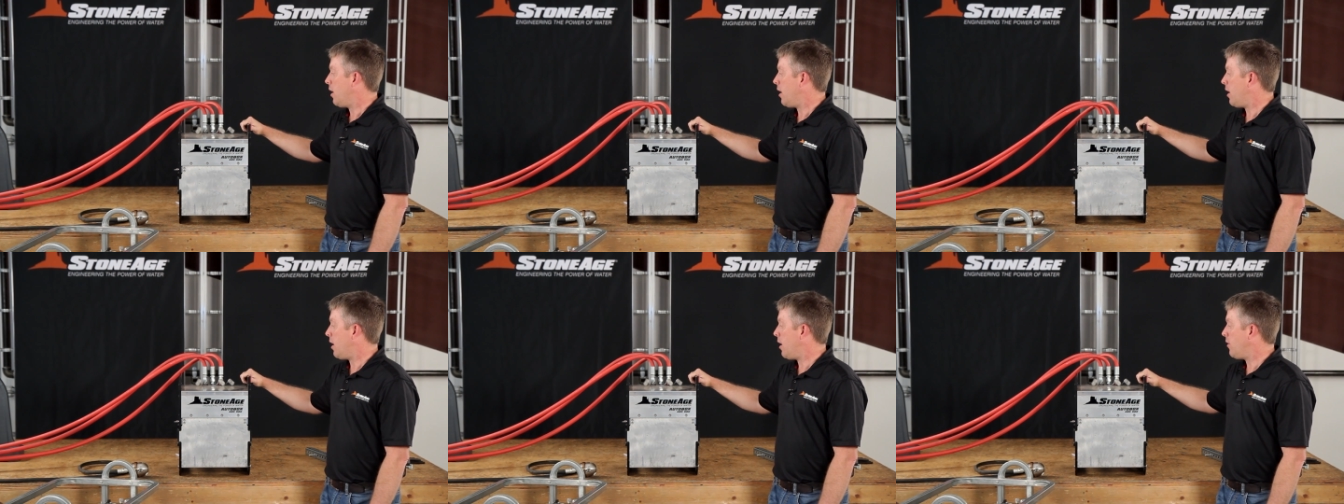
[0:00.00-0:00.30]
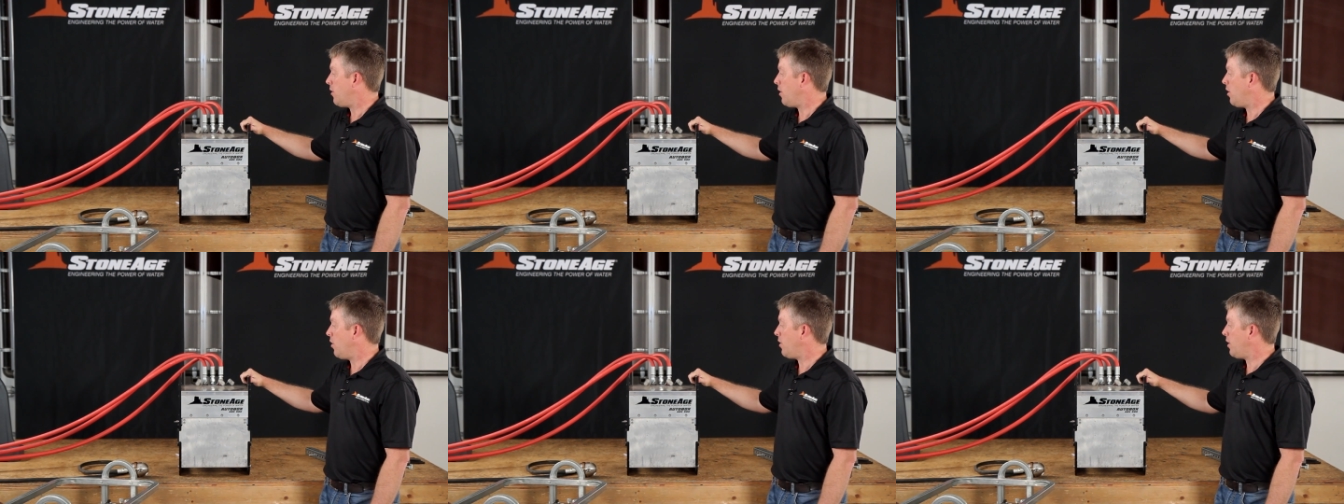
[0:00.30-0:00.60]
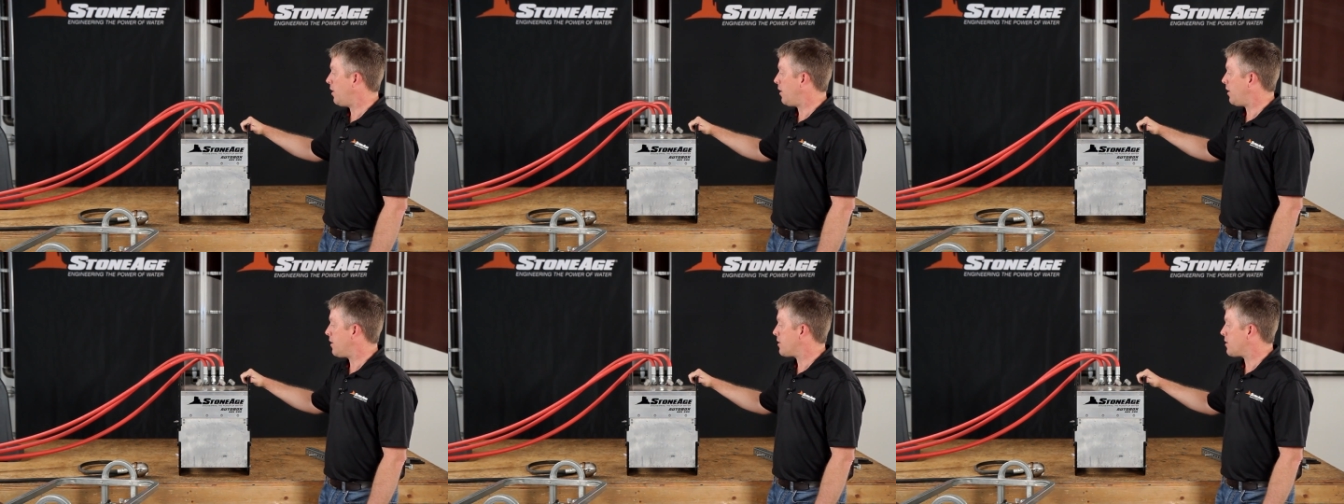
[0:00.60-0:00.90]
The
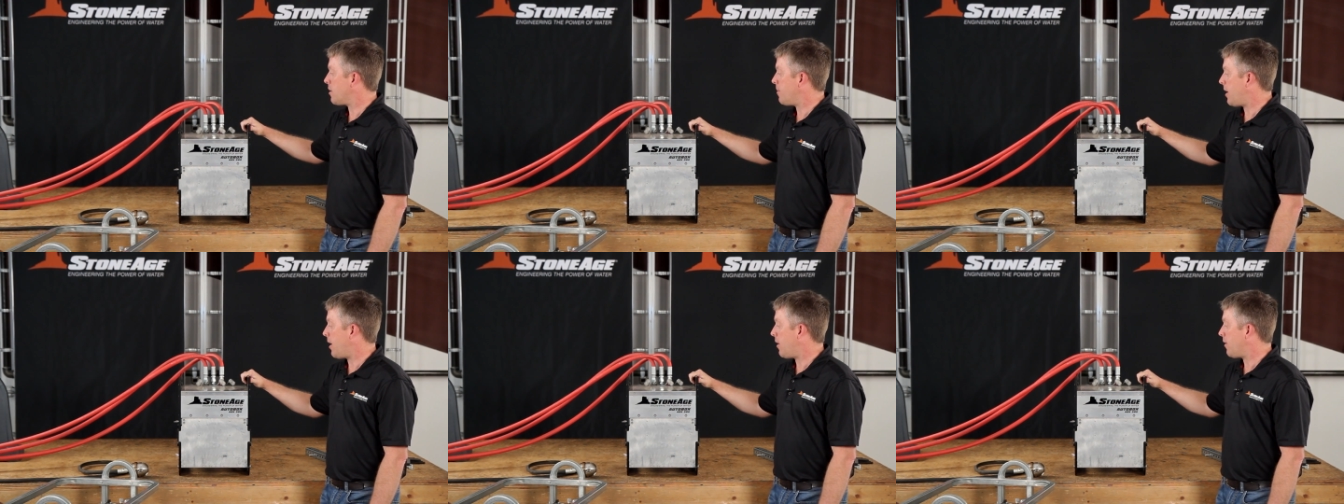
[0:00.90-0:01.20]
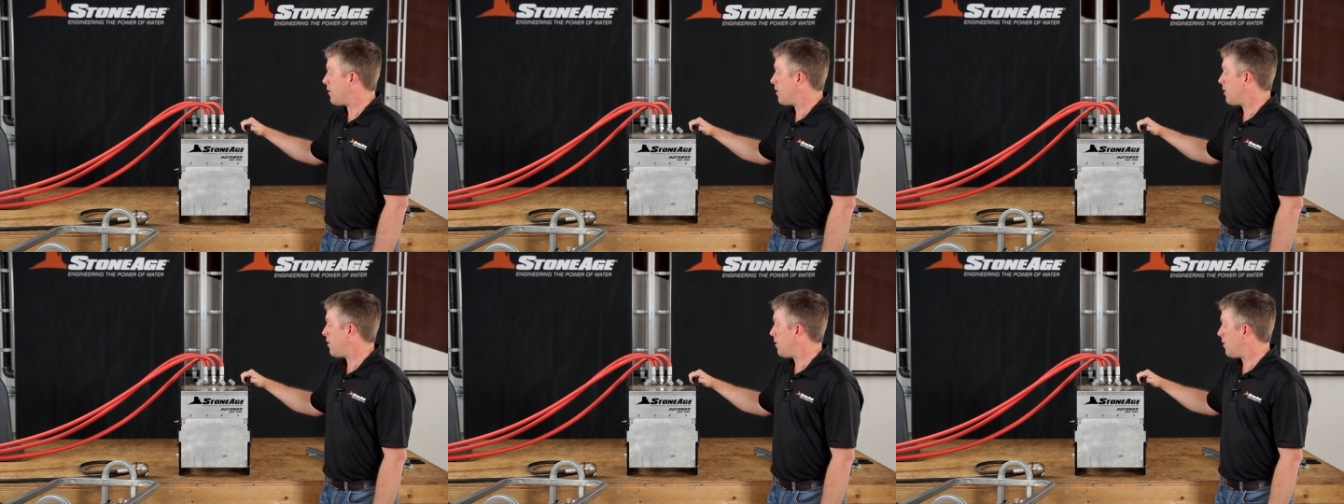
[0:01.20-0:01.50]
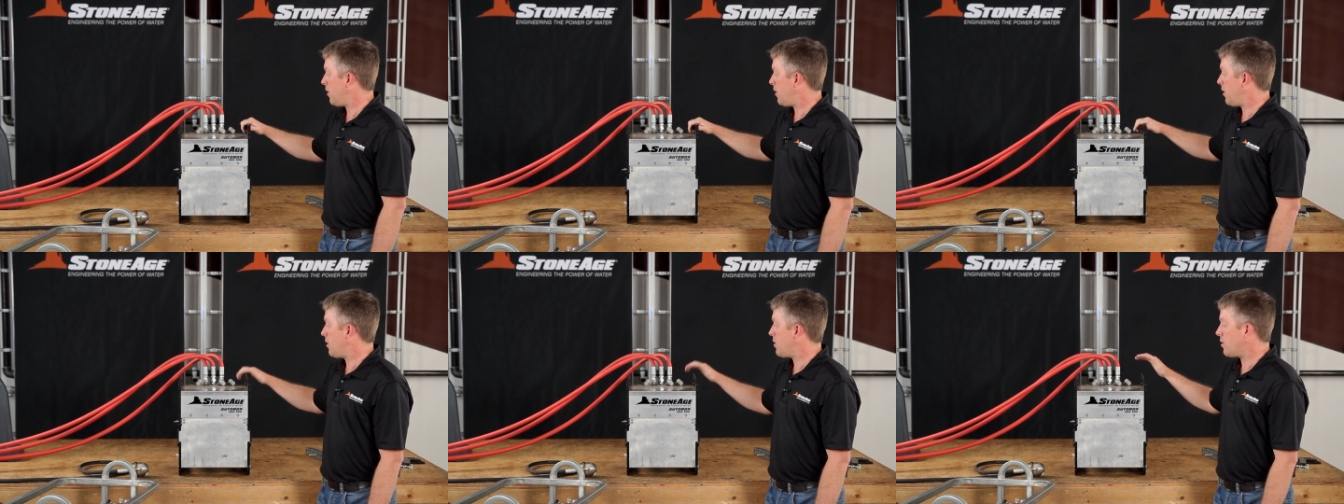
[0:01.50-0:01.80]
unit is about
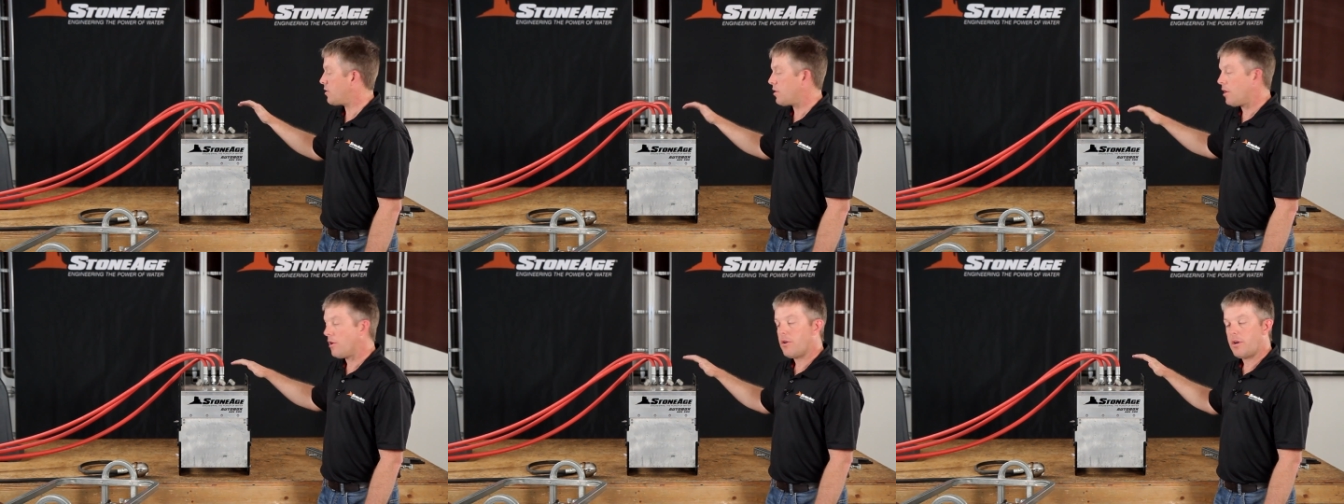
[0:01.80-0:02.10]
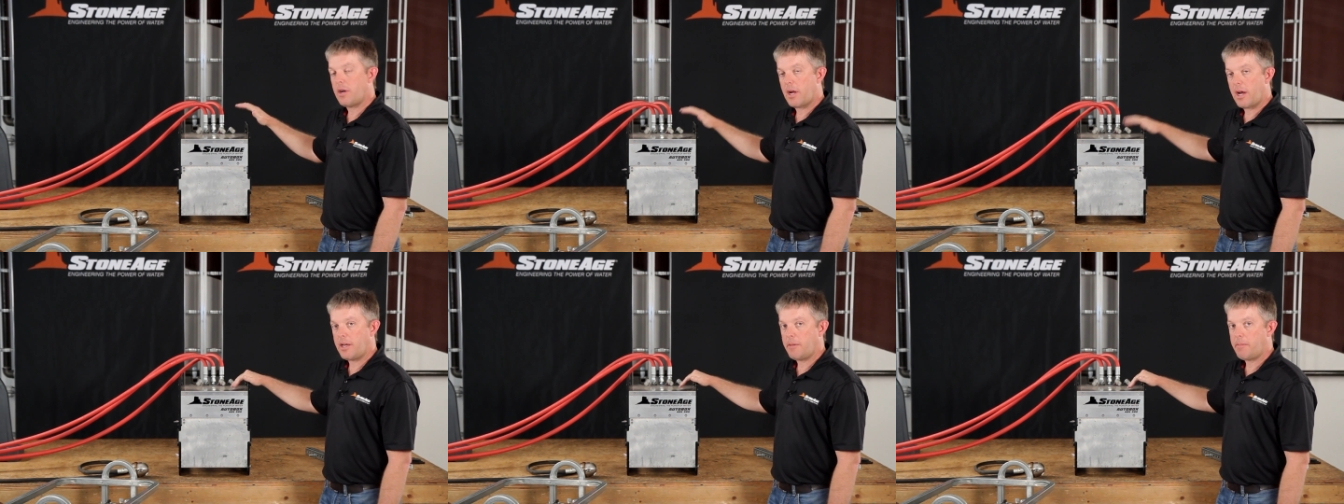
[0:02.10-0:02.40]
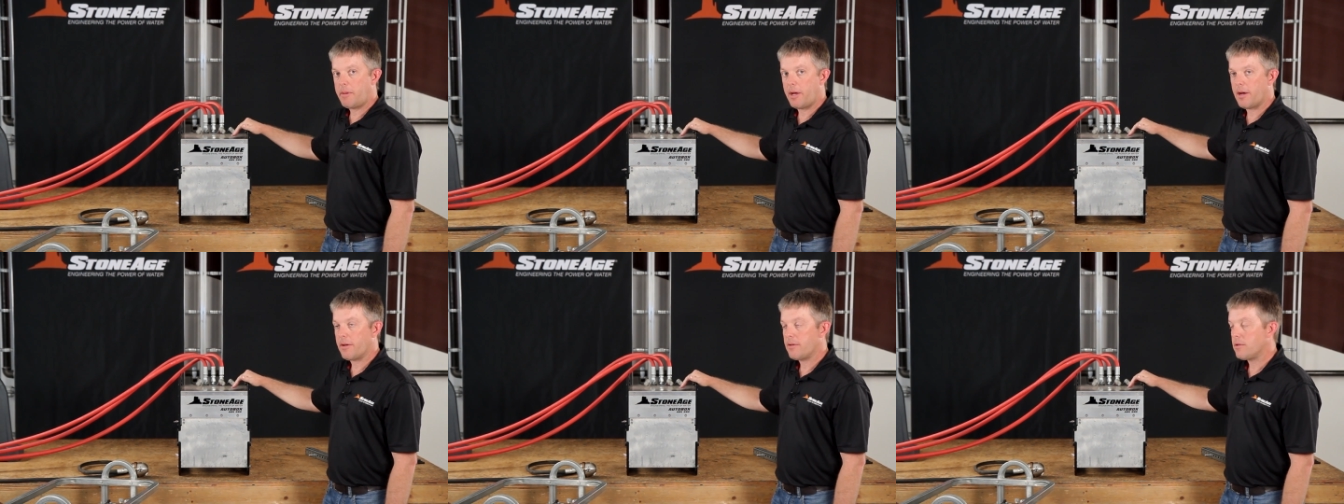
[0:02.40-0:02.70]
just under 90
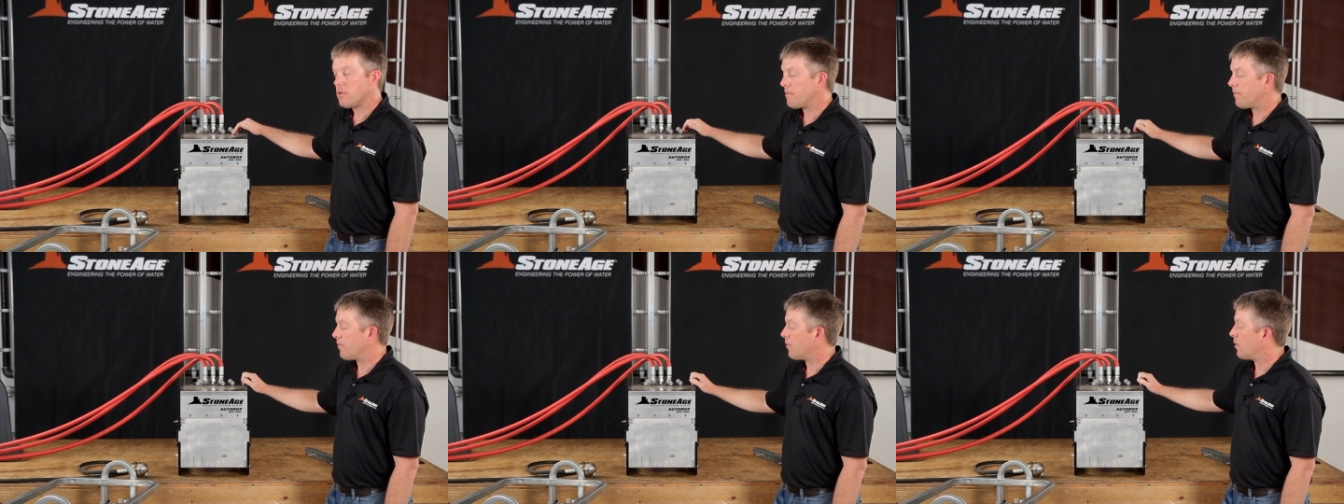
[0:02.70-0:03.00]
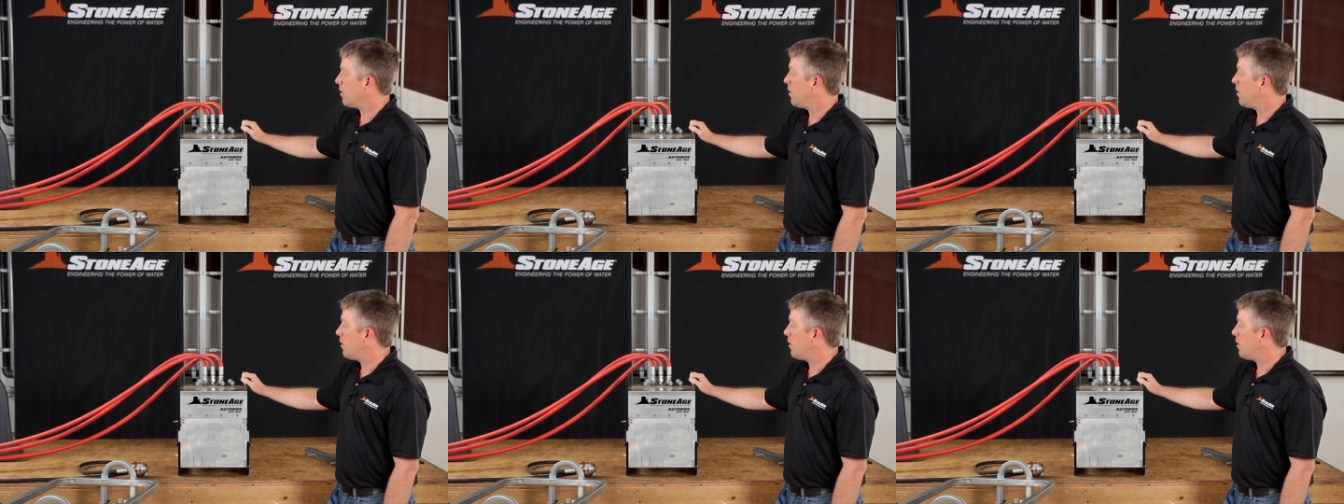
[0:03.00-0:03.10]
pounds.